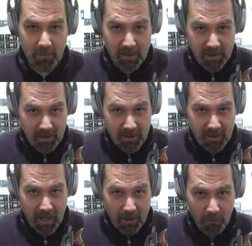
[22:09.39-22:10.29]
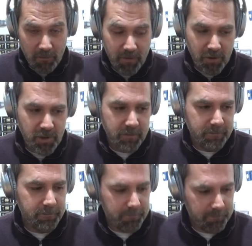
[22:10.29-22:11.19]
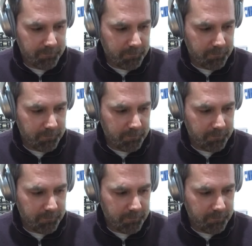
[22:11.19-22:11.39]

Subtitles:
them. Makes this a lot more efficient.